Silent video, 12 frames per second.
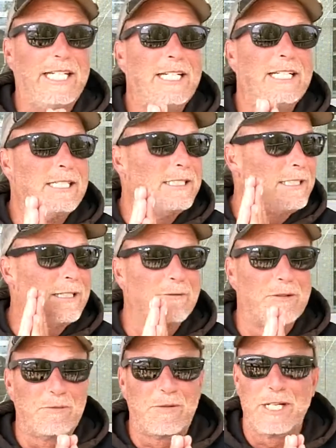Please
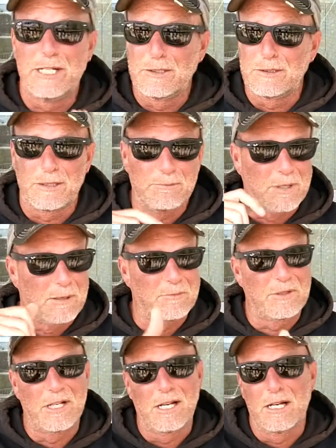give this video some
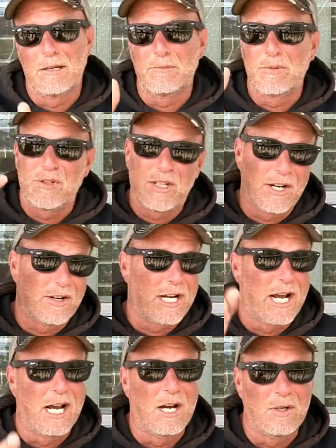thumbs up, share
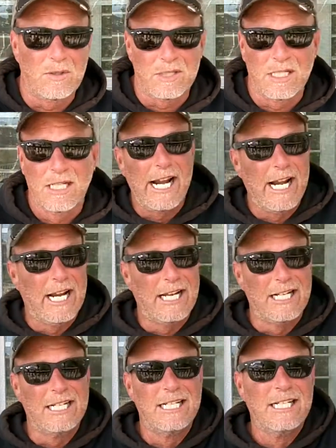it out,
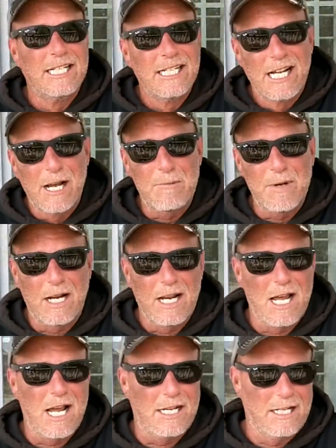and help me out a
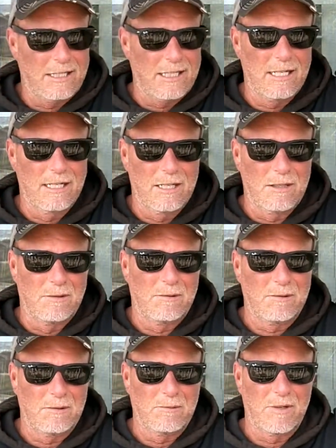lot. Hit that little
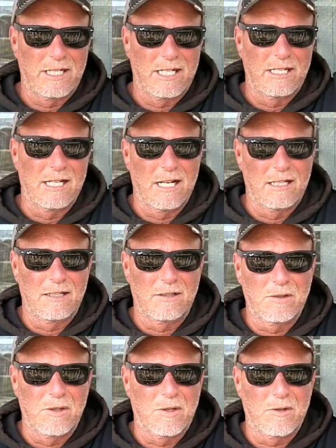red thing down there,
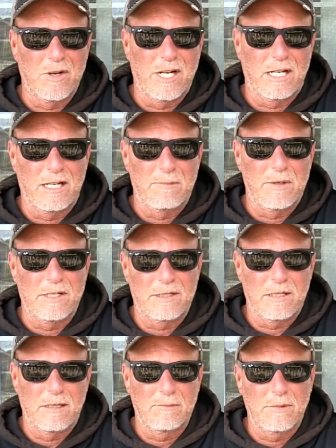turn it gray, and give me a
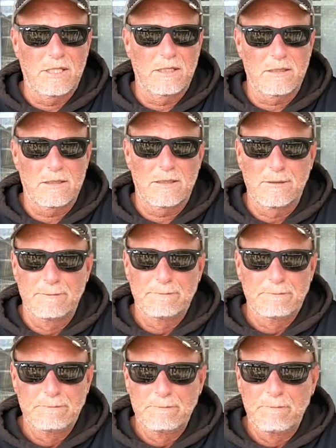sub, because
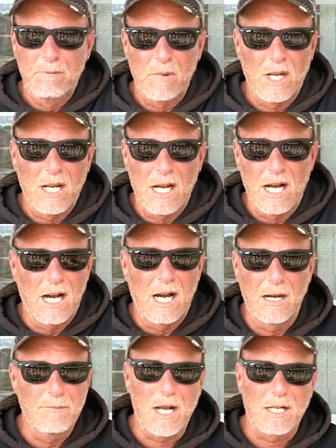
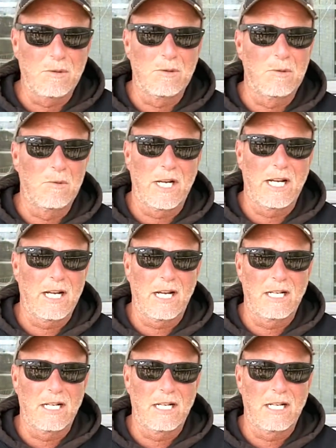I'm not going away.